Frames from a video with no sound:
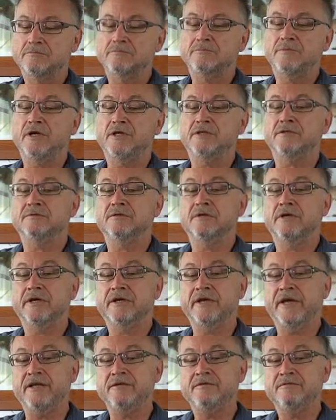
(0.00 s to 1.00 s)
But
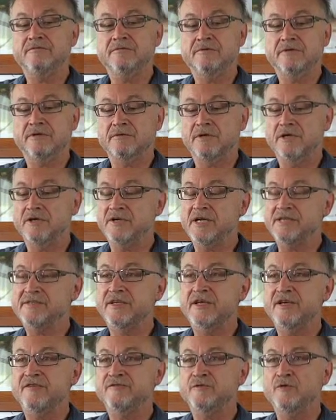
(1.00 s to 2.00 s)
again, I
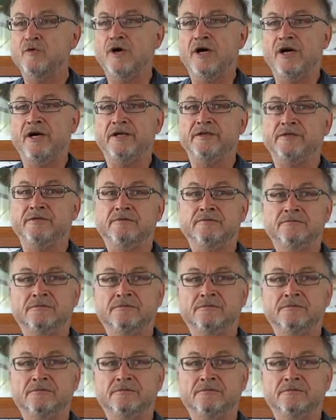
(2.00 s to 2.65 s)
rather have no heart.